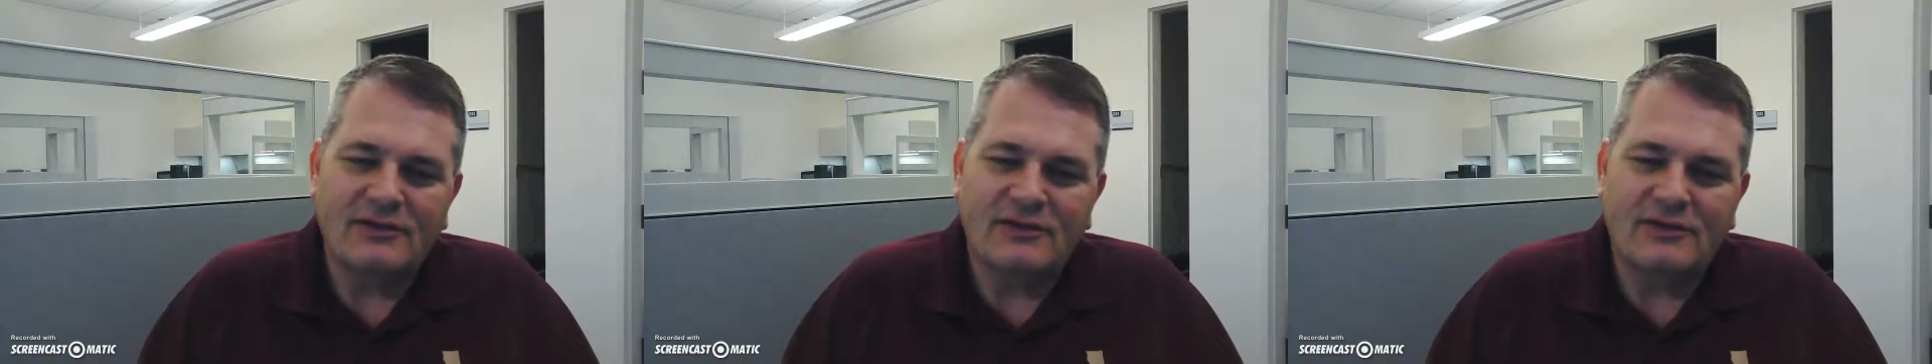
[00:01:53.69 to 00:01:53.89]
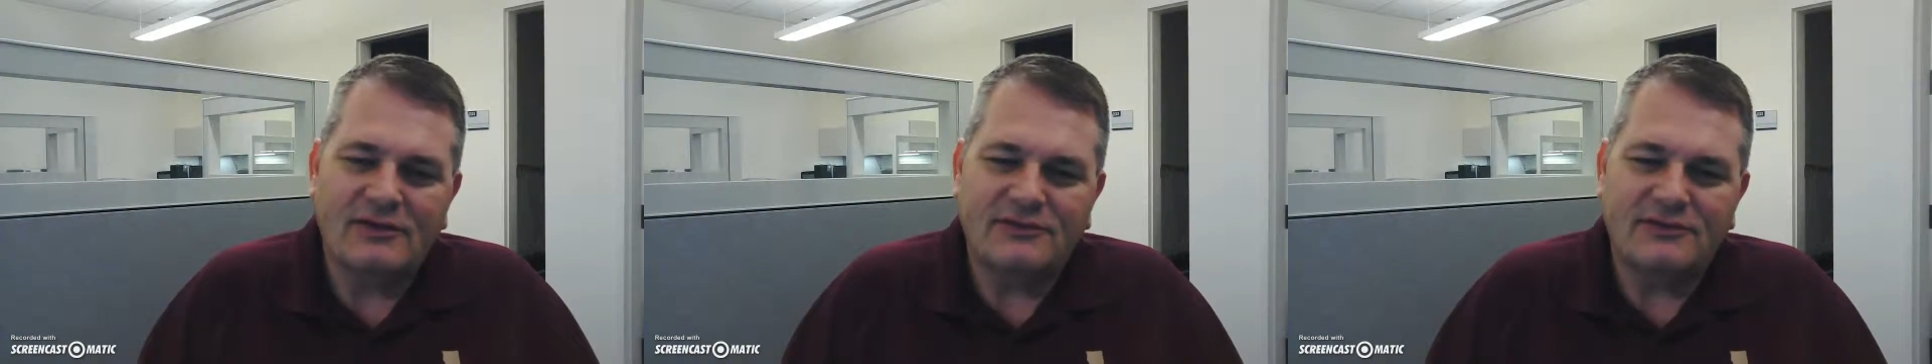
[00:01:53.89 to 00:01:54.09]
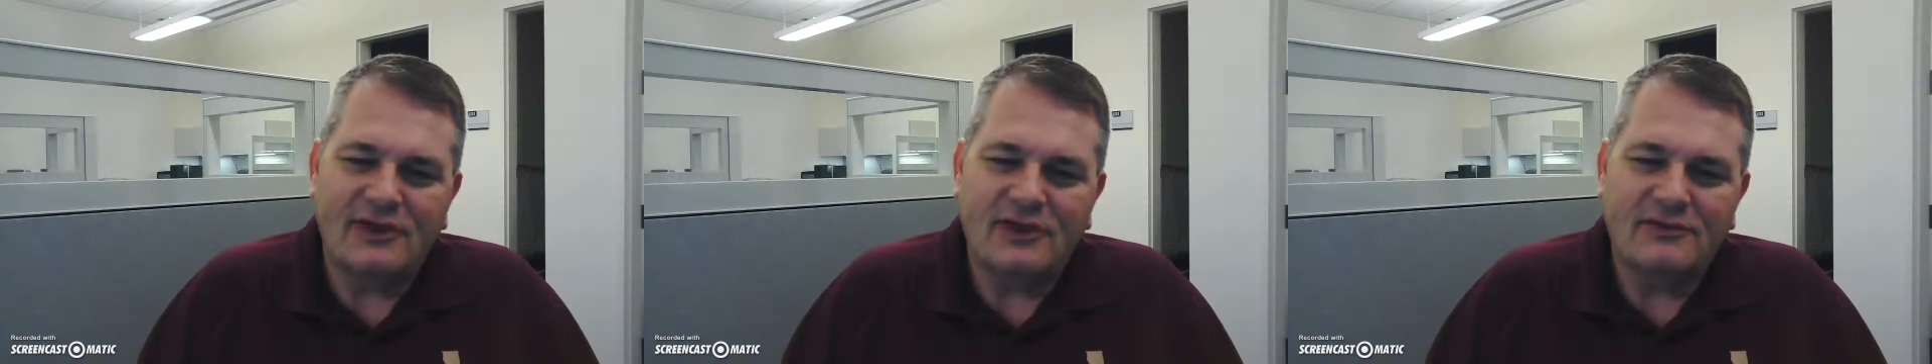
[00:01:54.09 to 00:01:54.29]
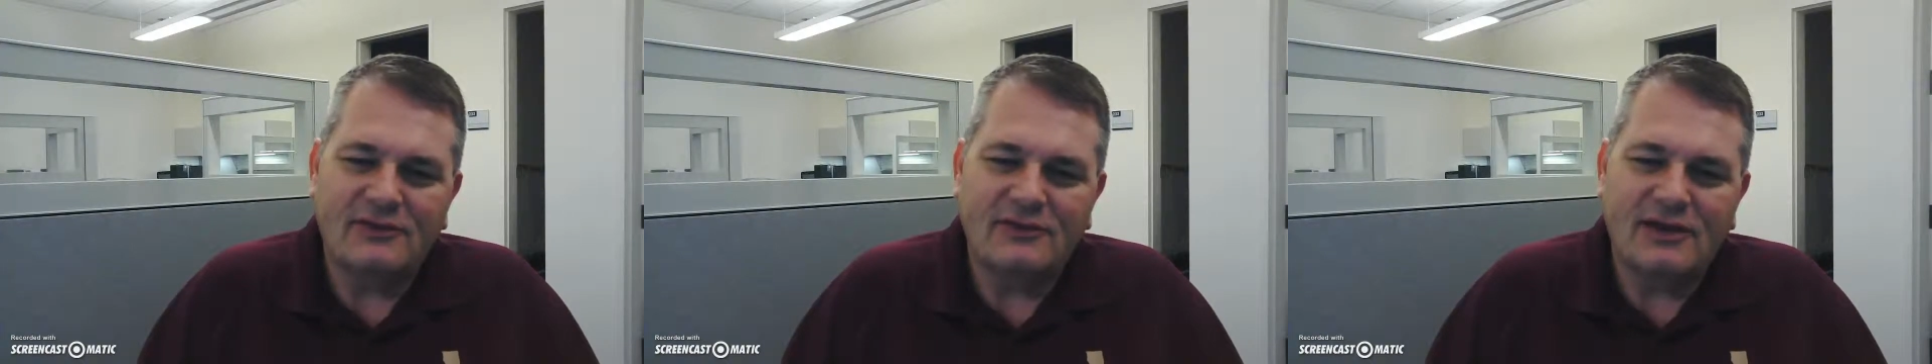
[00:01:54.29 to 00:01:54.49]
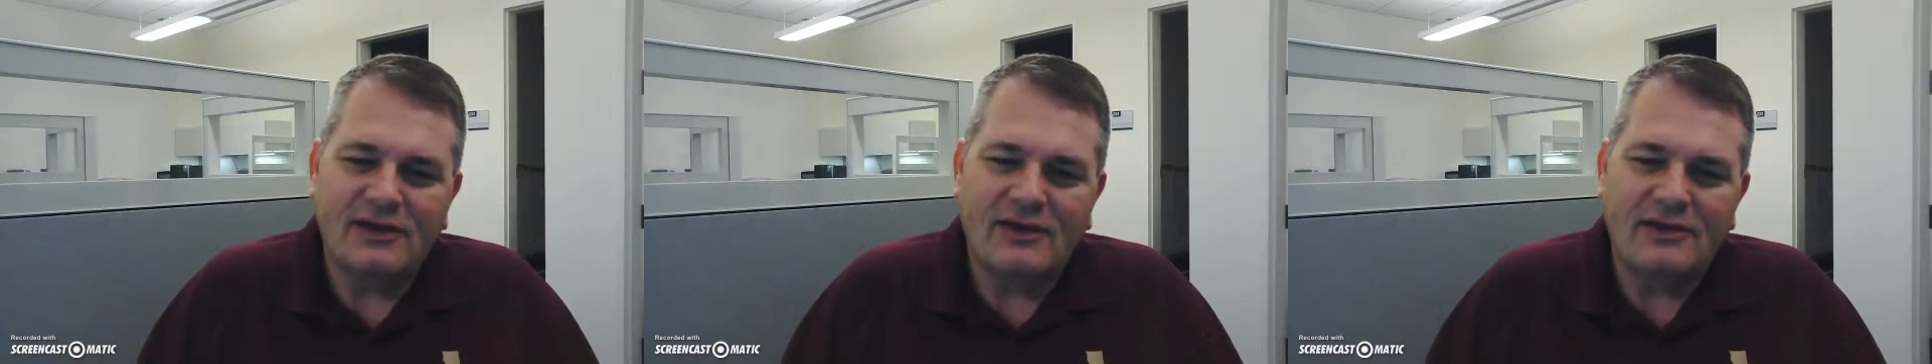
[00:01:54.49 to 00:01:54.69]
and say, I don't
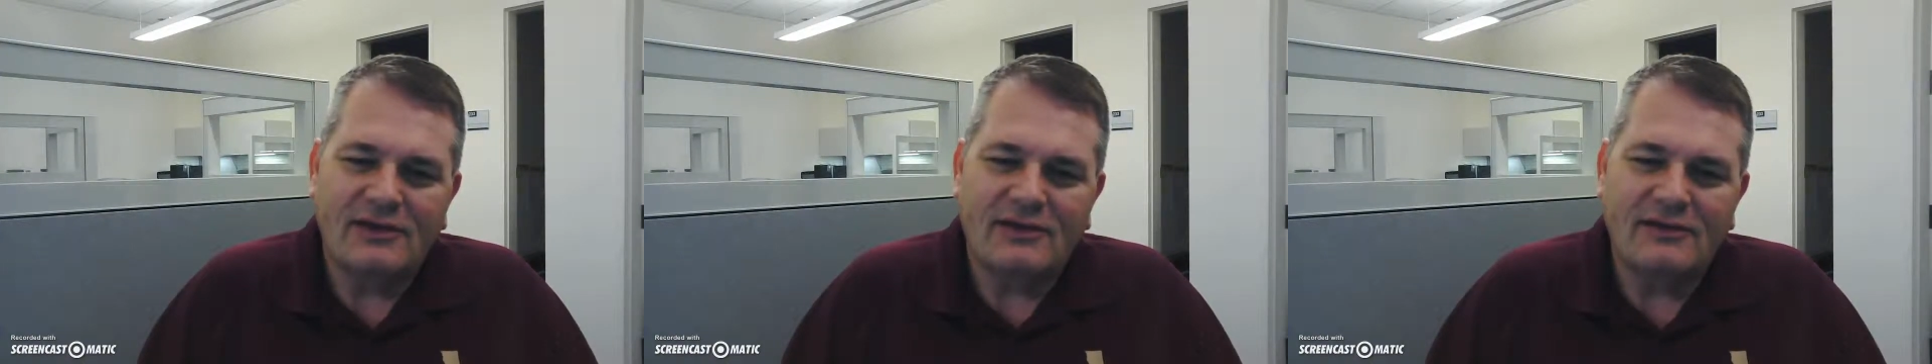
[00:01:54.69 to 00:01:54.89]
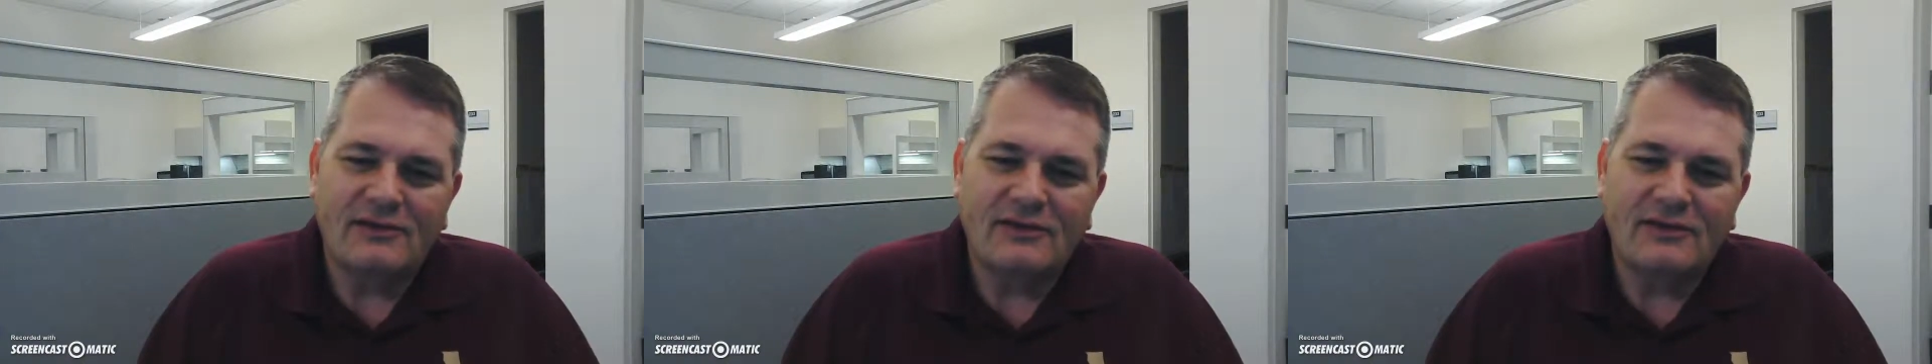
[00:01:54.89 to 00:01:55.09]
get it.